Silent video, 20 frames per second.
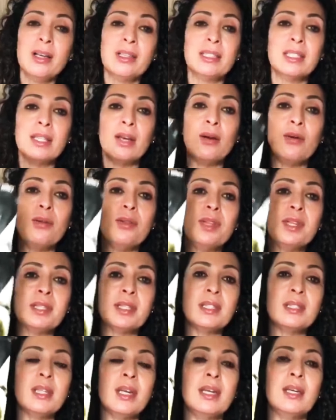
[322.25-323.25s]
So
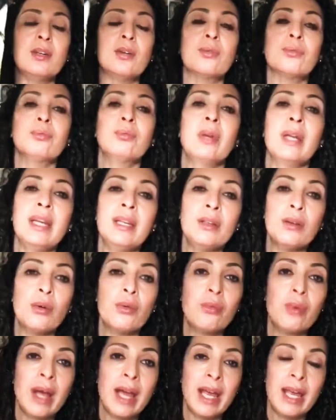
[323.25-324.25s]
this is a great
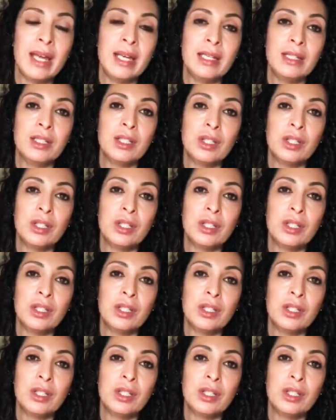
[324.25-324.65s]
way